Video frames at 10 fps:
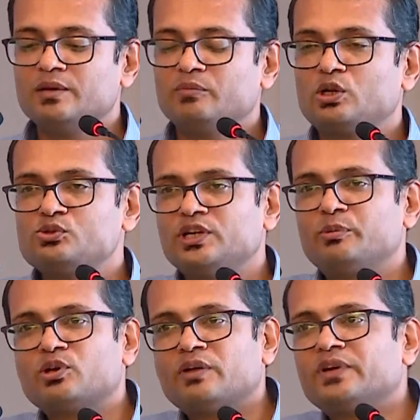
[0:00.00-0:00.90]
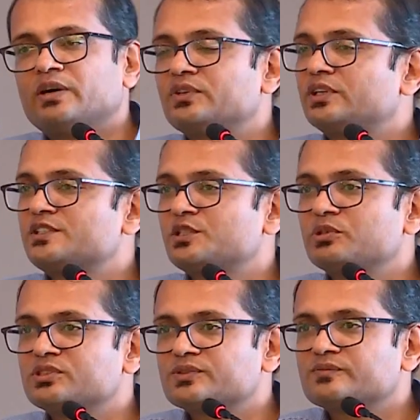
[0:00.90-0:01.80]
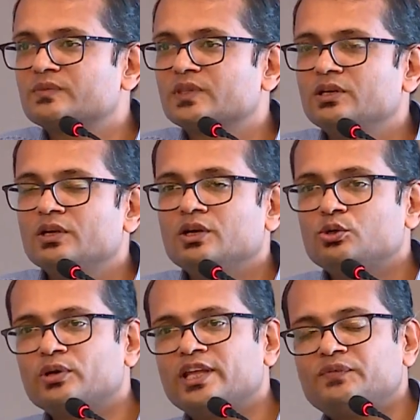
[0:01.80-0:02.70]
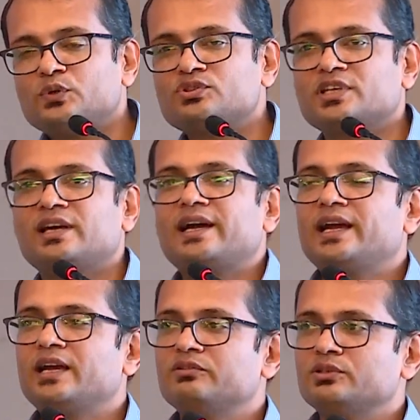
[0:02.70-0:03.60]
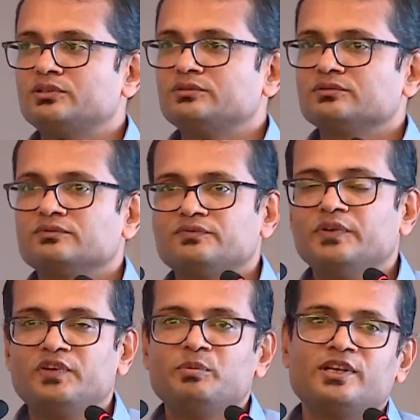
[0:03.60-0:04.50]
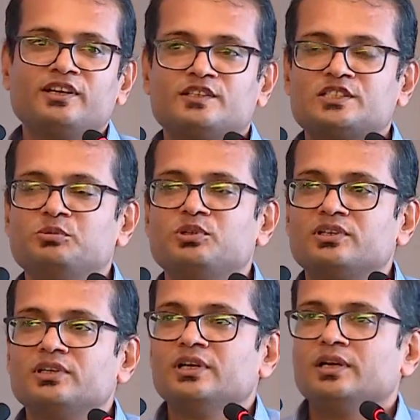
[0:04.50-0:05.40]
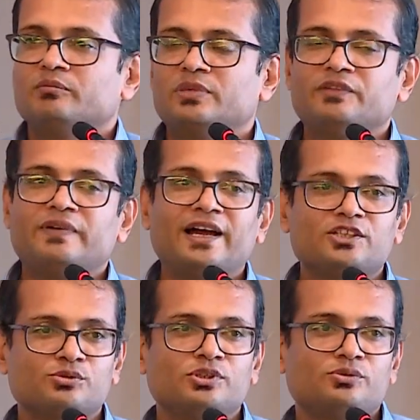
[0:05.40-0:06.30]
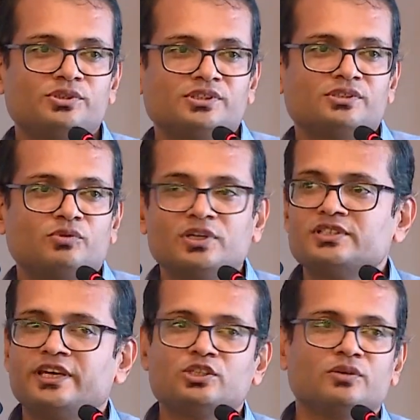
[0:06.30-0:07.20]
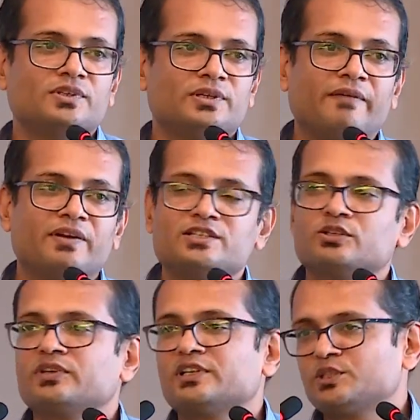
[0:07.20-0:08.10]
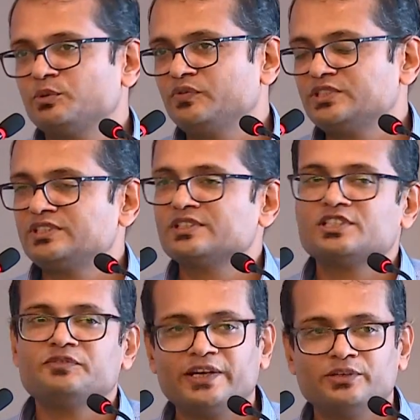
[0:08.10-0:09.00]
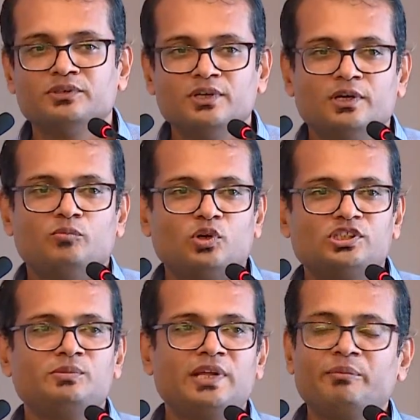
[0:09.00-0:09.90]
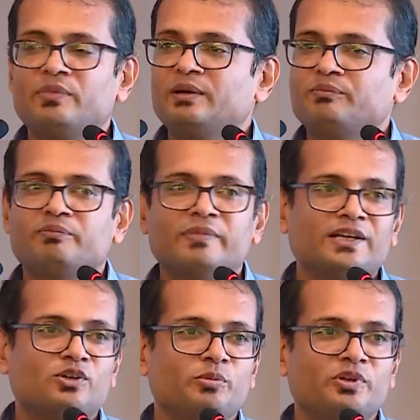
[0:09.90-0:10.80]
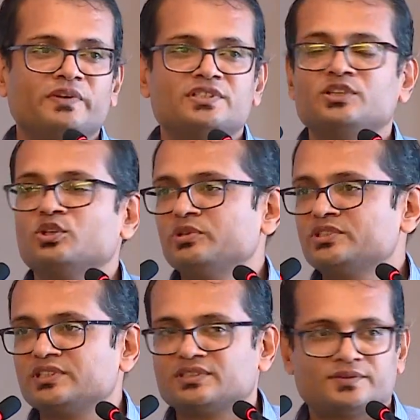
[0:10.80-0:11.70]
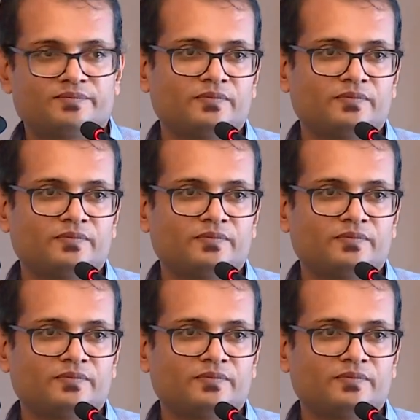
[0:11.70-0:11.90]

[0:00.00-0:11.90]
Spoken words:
but also demographic of the customers. Today, if you say I have a 50 million customer, but if I ask you the question, what is the average age of the customer? If you say 65, possibly I might not be investing in your business,